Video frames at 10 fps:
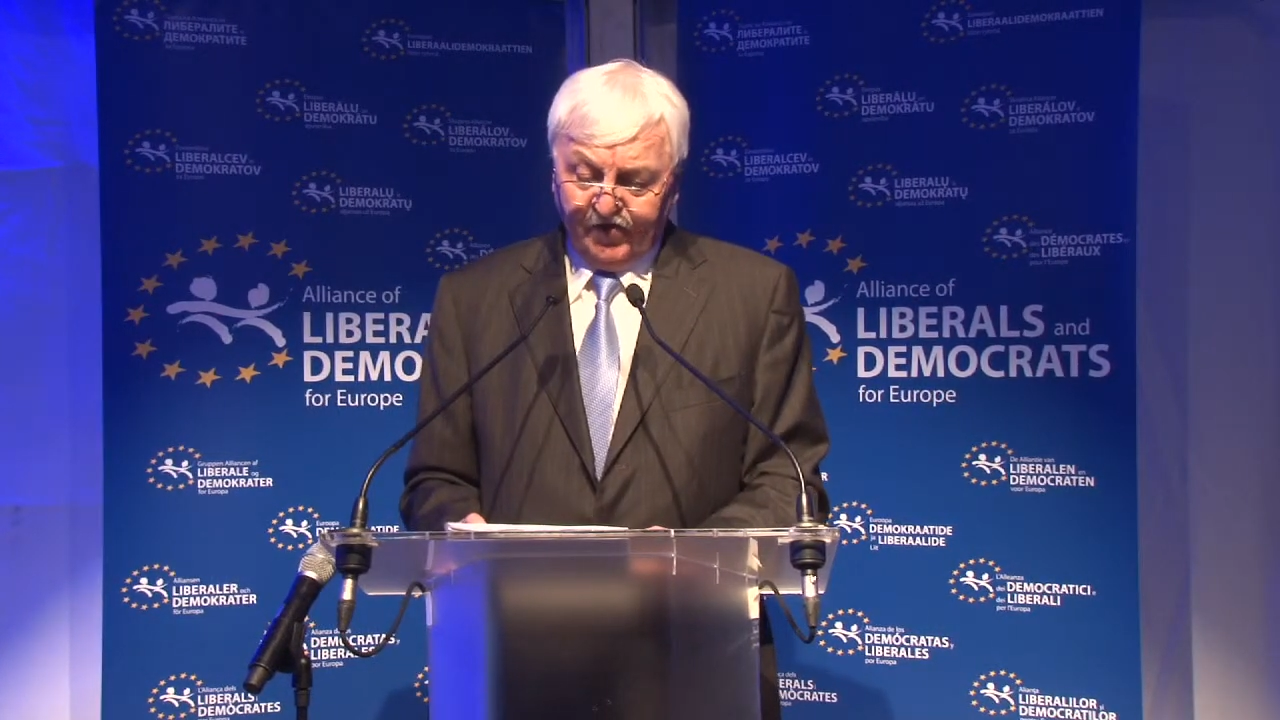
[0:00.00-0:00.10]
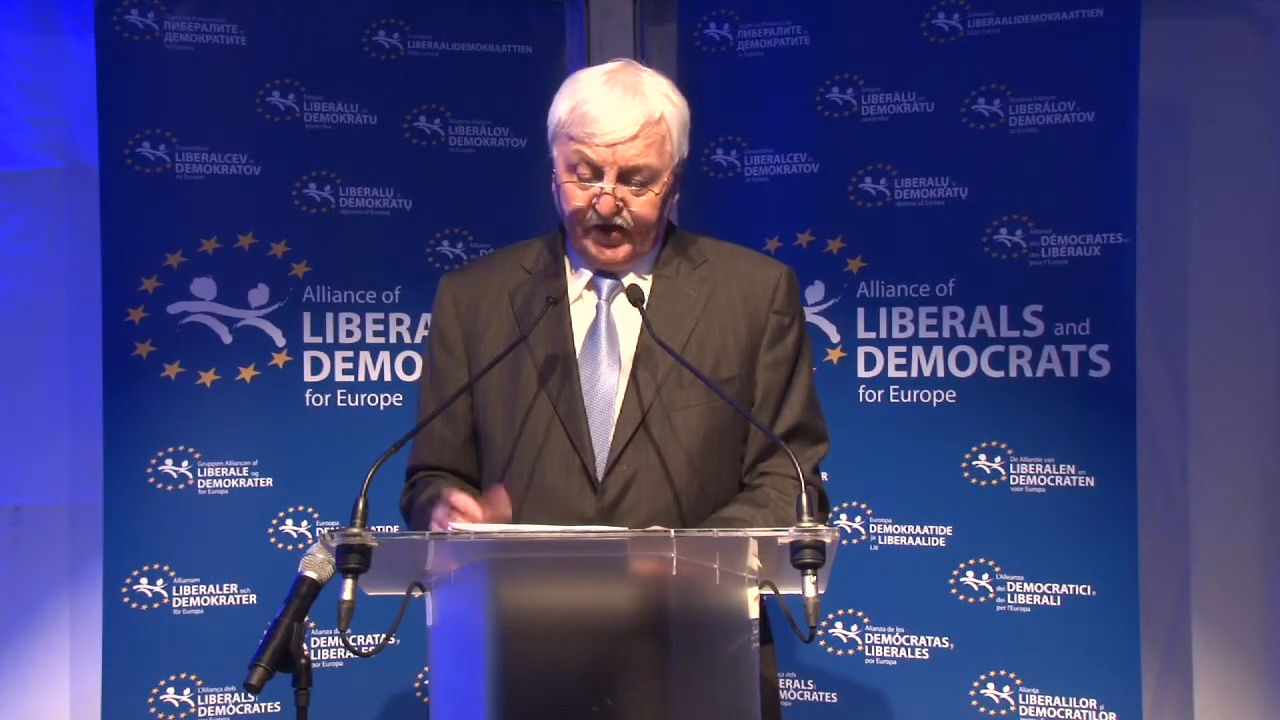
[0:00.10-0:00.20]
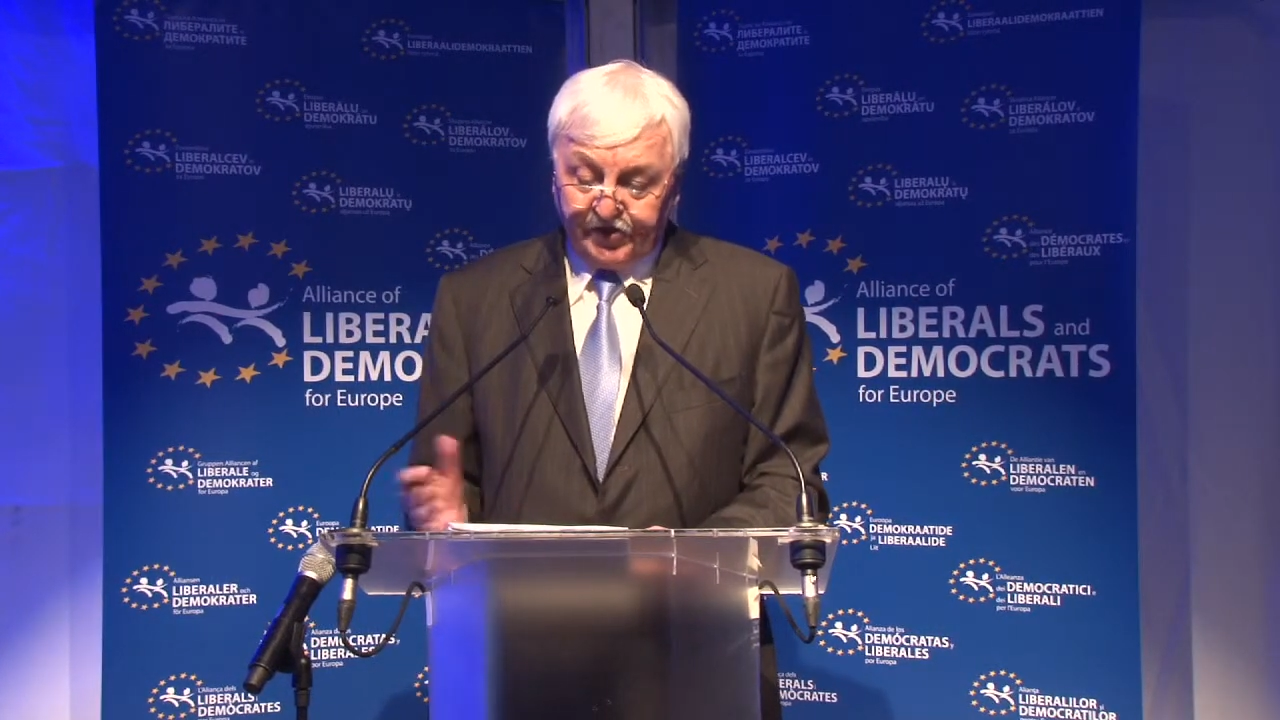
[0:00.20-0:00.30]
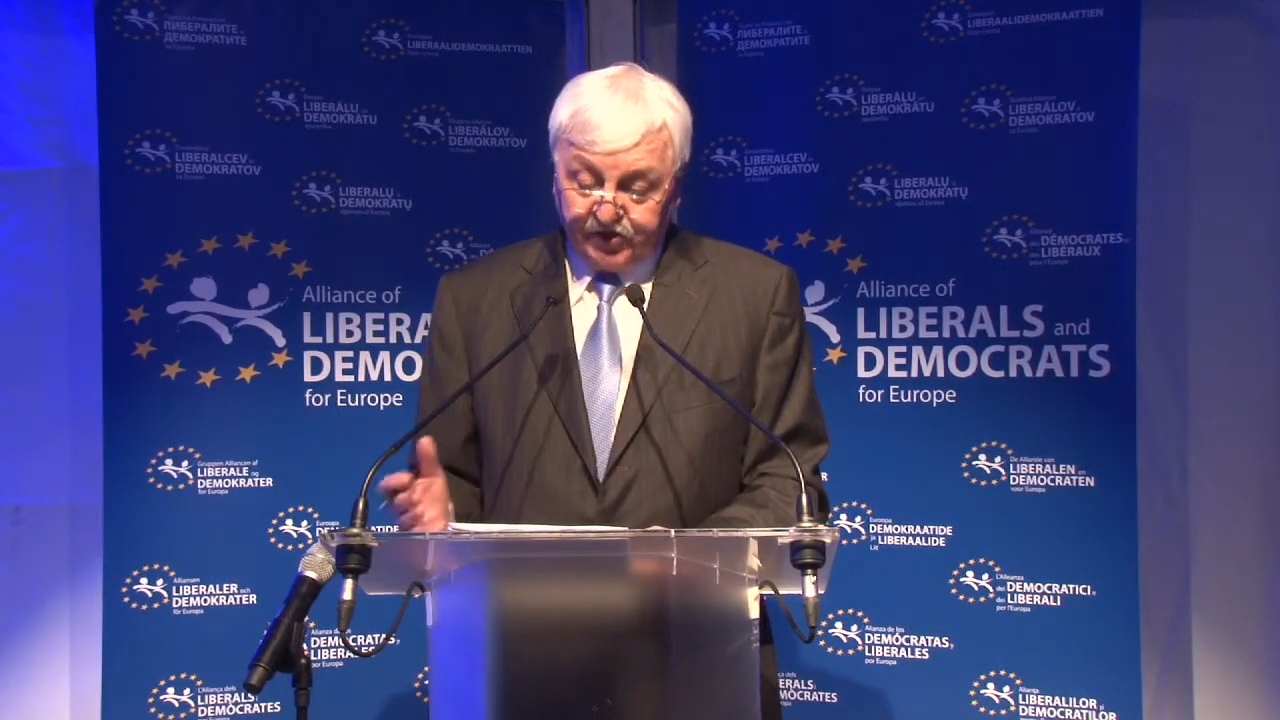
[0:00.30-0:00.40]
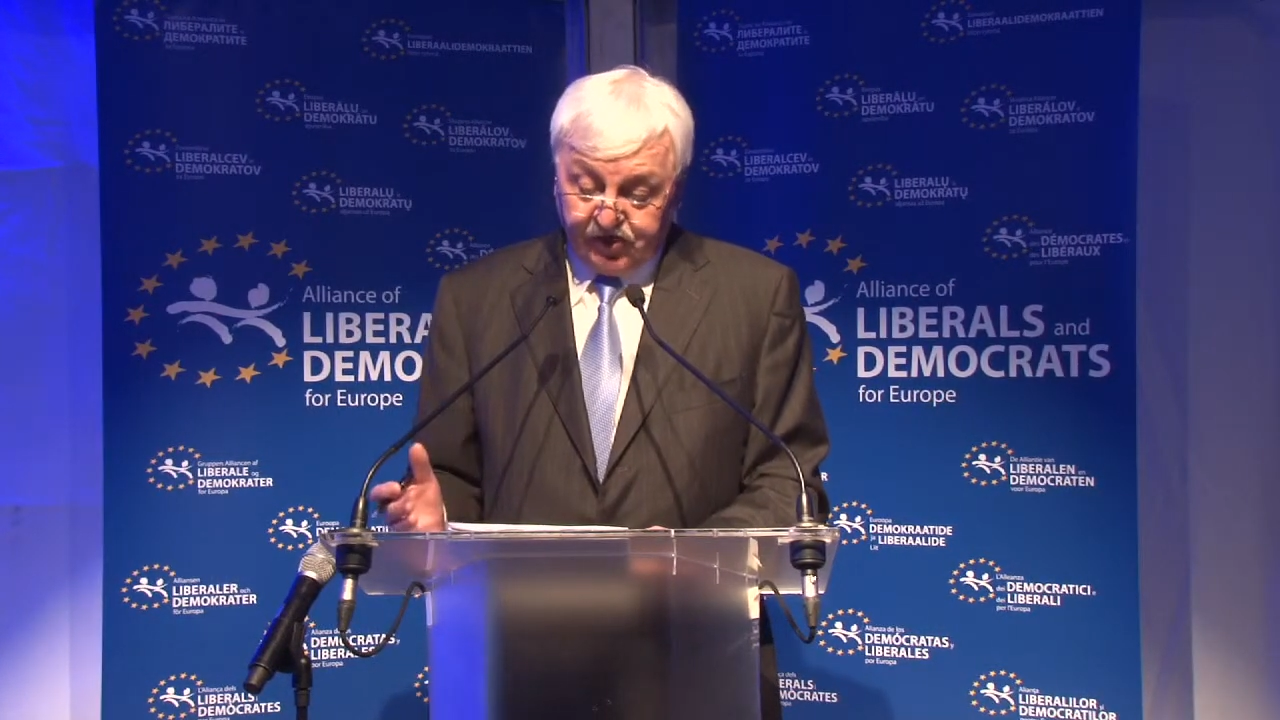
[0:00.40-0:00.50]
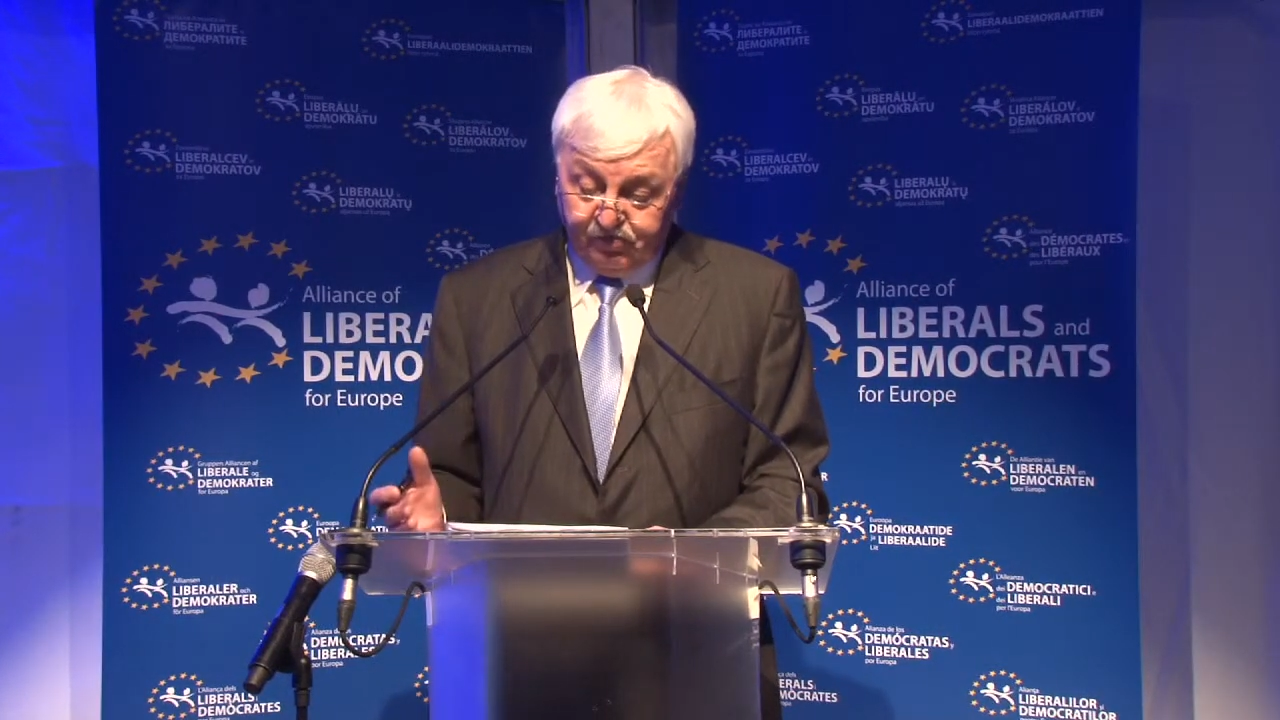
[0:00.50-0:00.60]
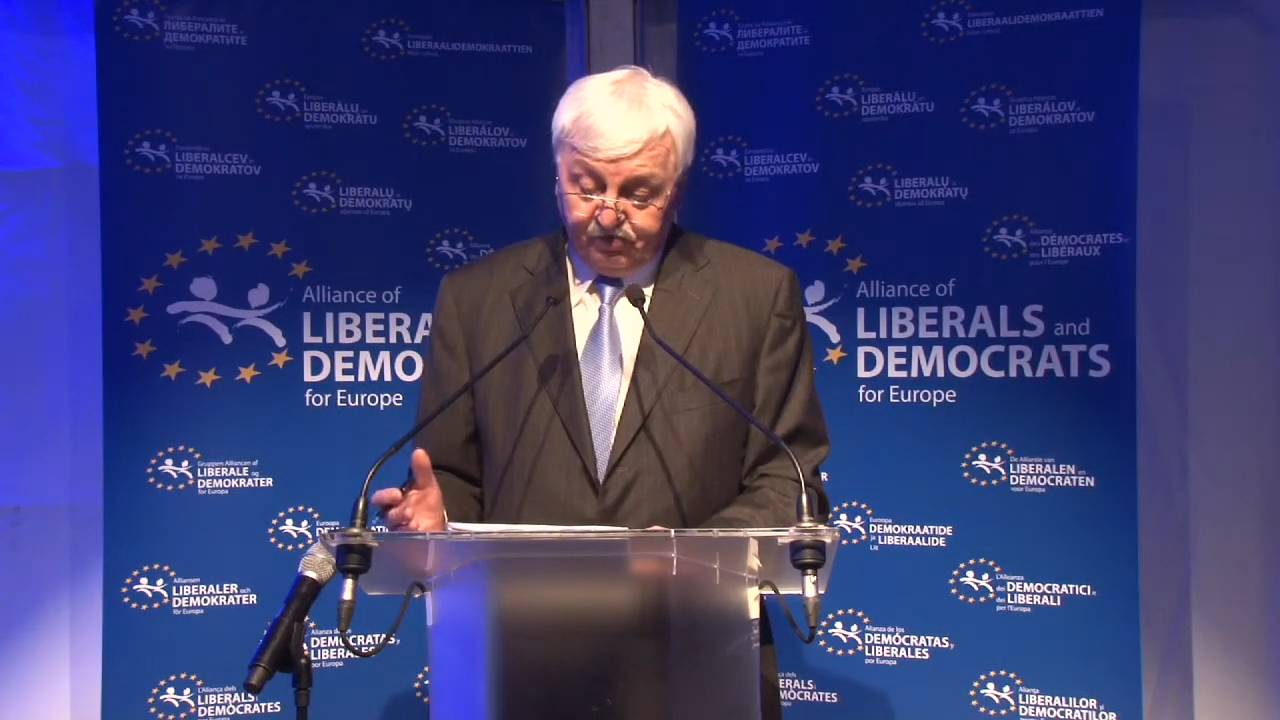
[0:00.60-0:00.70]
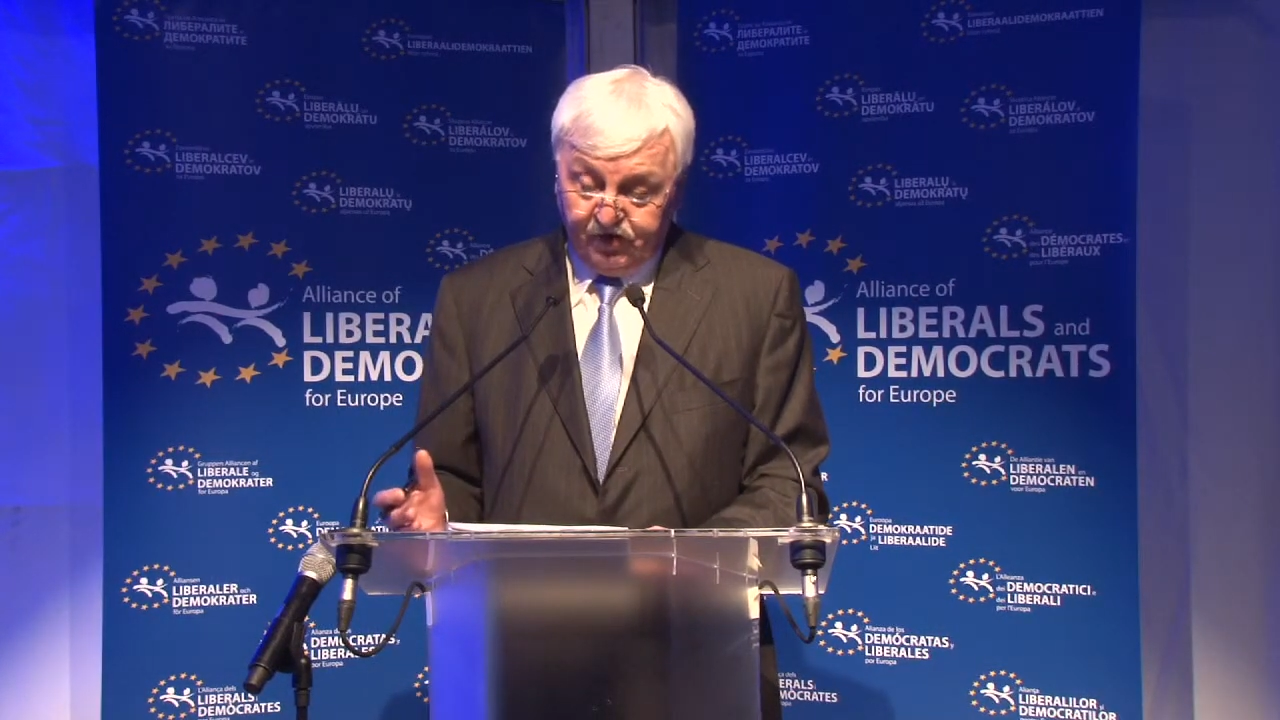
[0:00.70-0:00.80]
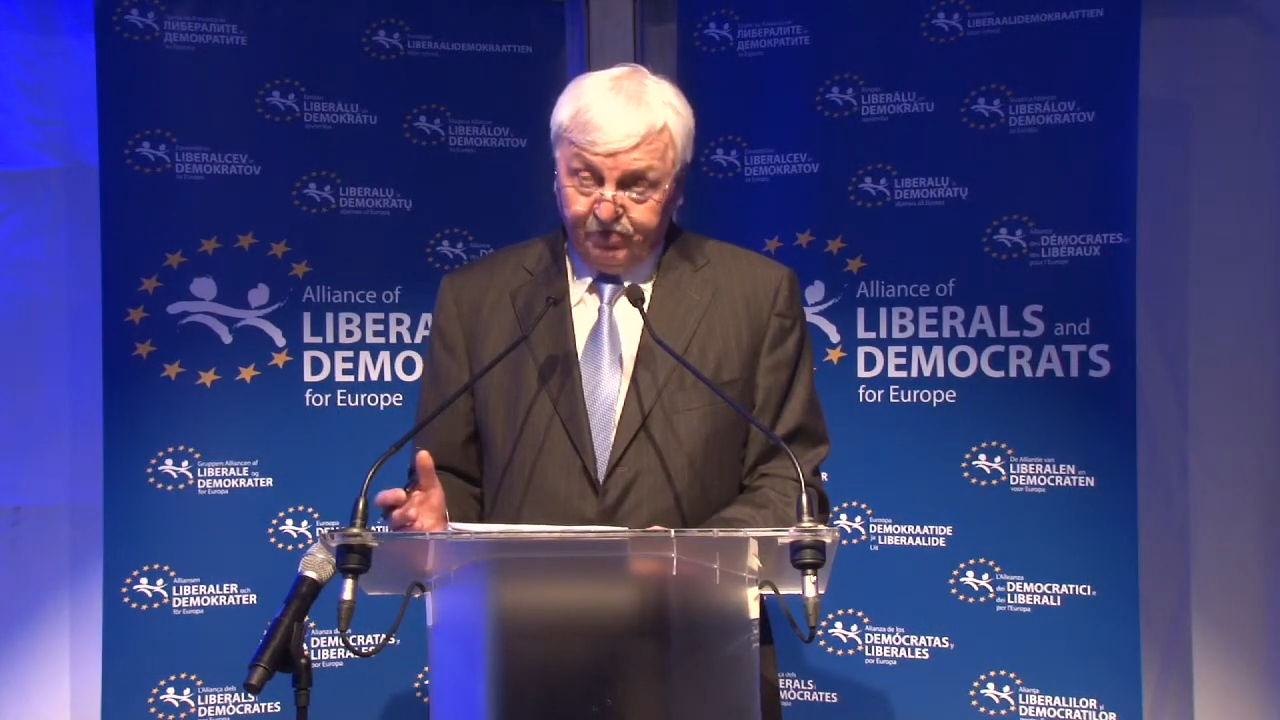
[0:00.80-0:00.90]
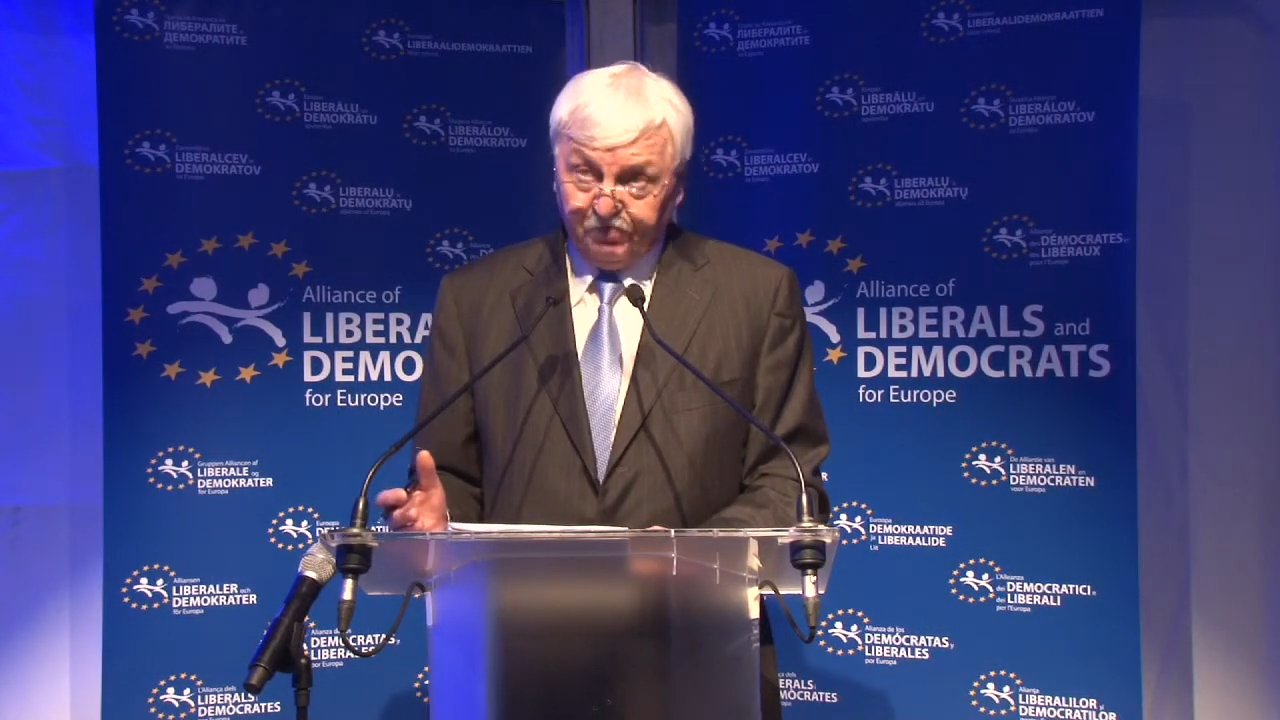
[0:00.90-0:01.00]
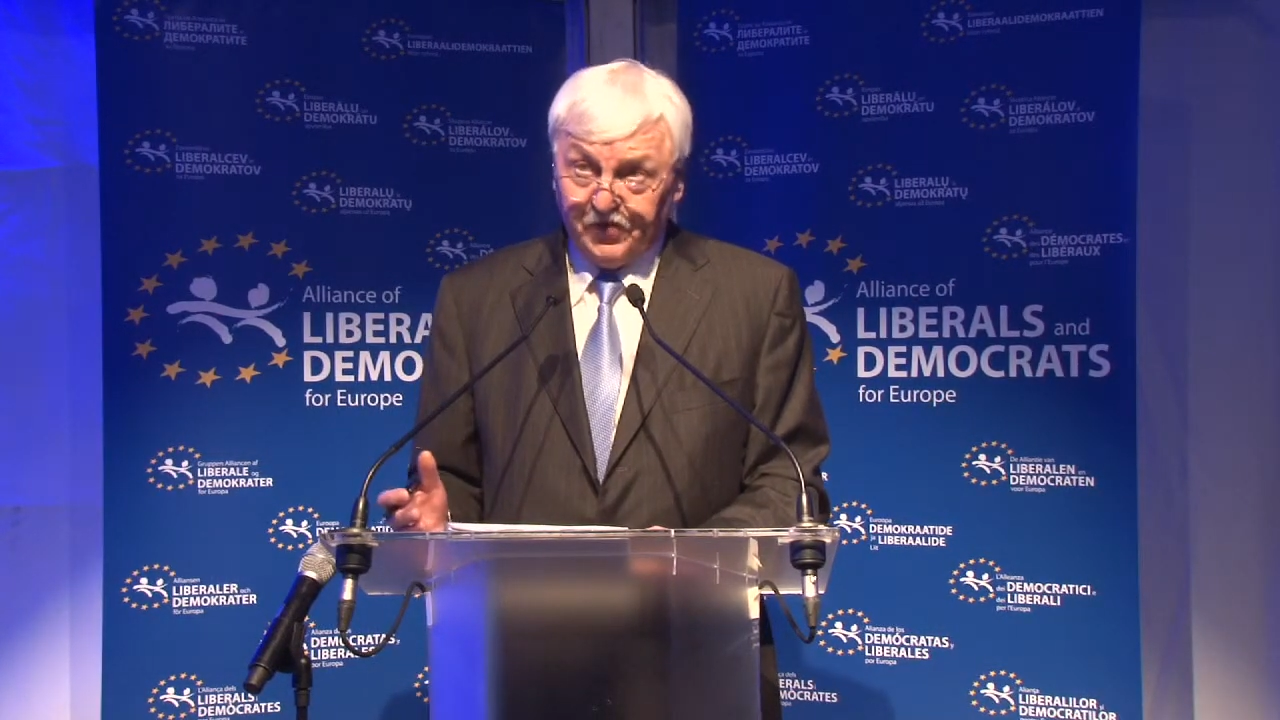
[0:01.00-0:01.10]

that is simple,